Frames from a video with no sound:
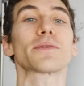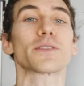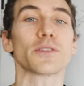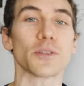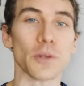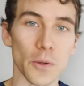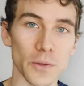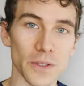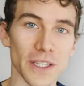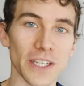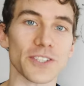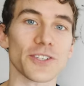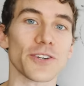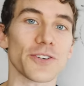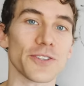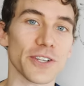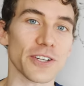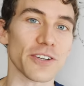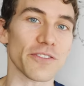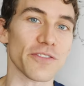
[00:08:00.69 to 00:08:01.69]
those get
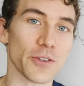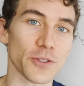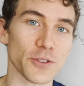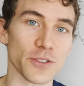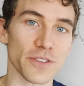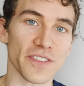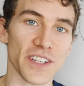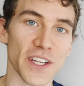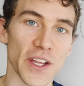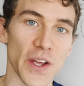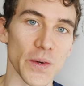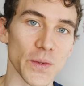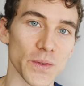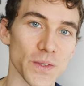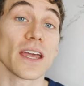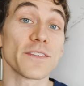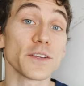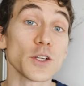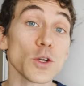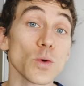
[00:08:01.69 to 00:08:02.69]
turned into future
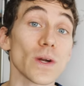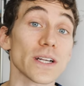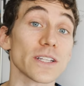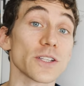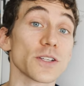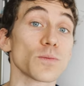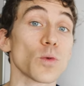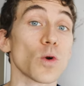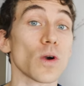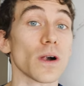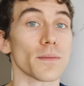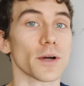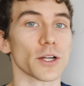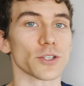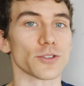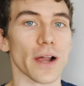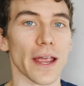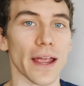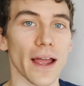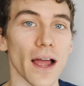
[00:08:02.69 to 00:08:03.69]
videos. If you do want to learn more about
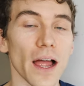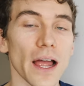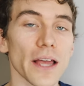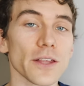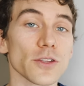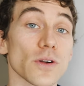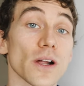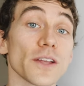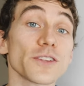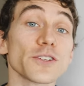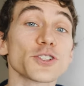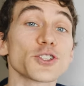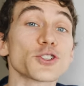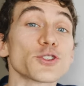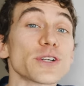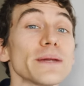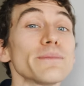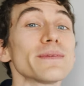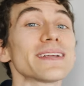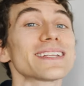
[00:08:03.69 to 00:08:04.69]
dry eyes or other
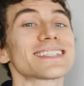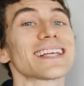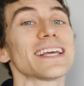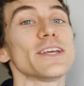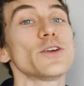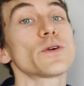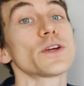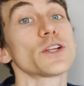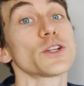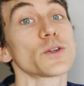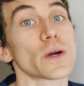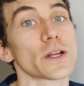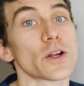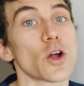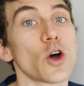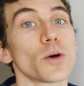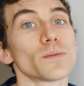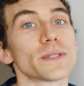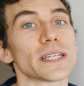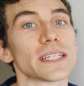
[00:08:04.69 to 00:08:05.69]
treatments that you can do at
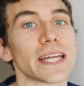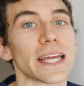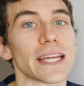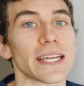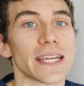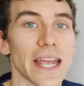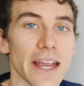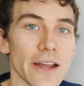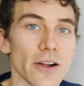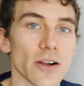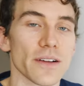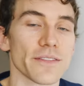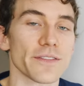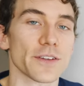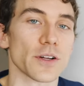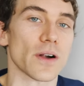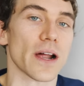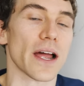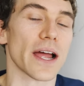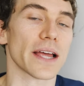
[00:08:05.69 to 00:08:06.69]
home to take care of
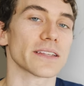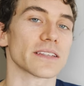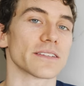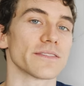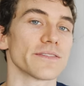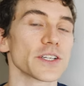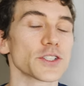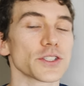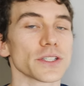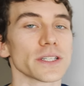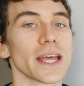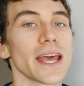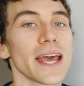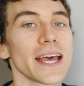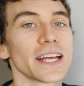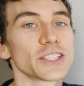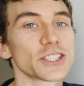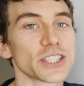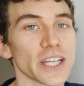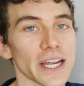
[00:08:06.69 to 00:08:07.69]
your eyes and vision,
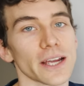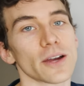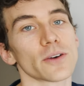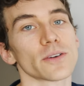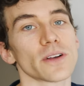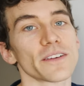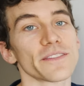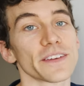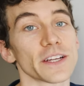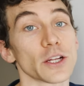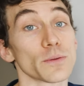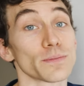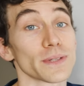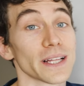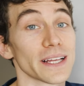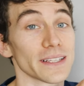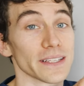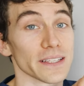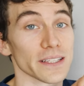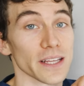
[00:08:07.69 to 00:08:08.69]
check out our video
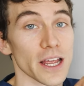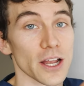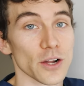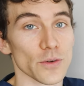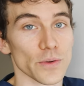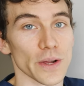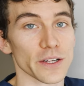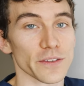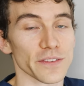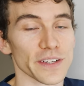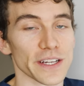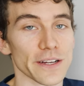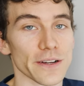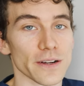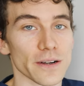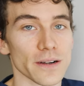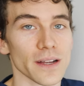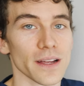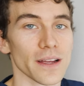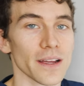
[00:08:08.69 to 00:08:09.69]
playlist right over
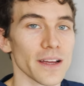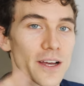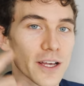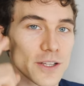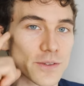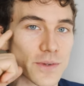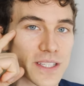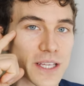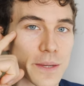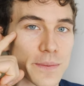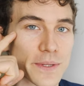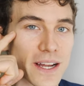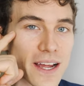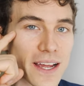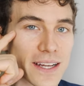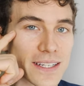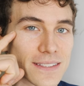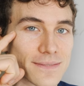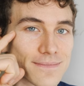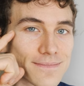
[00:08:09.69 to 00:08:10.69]
here. Otherwise, keep an
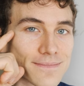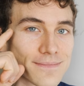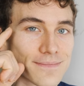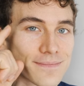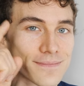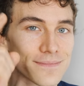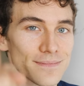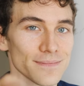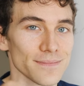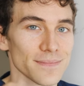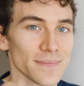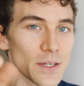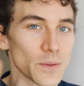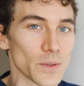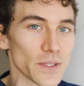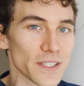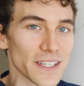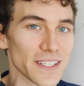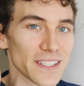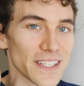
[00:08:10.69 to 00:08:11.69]
eye on it, and
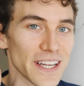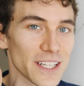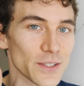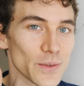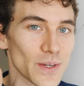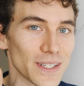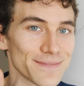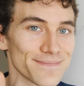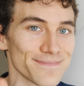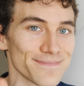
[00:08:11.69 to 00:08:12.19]
we'll see you in the next one.